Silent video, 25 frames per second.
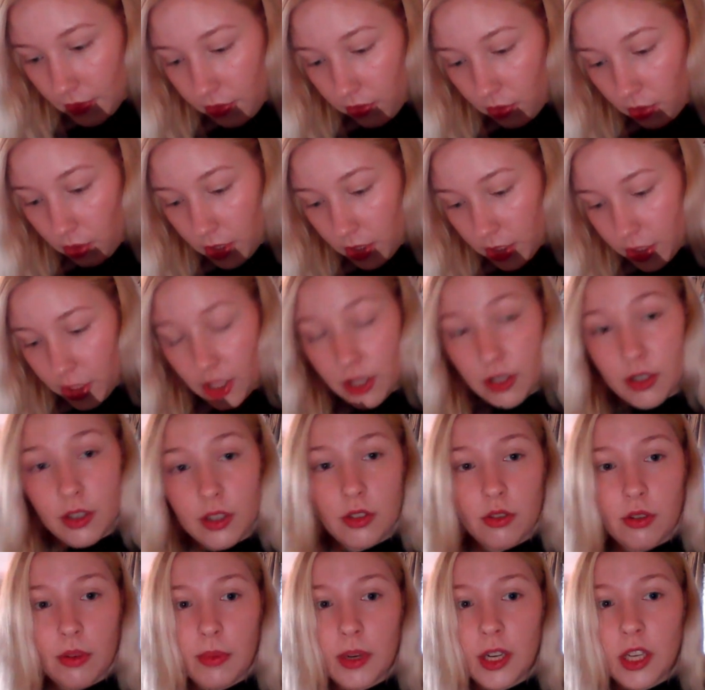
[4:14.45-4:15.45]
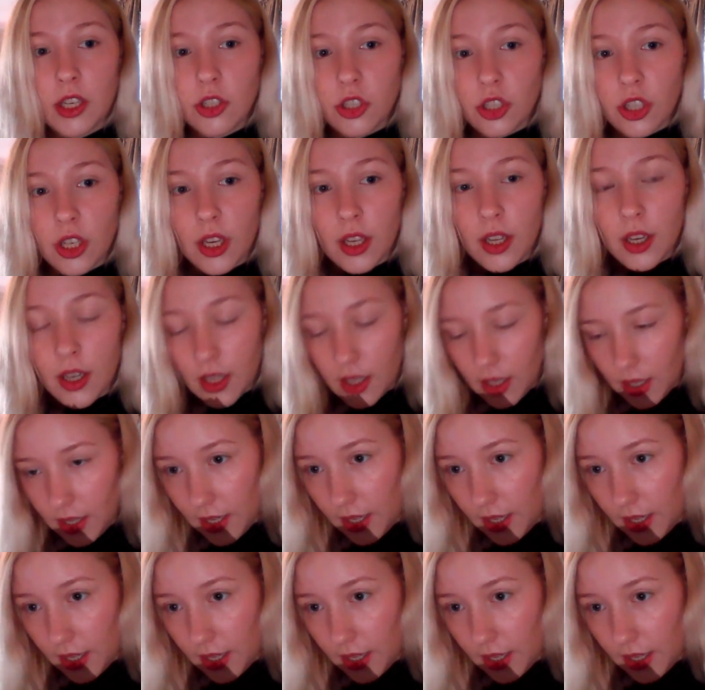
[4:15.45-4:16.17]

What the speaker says: for gender discrimination,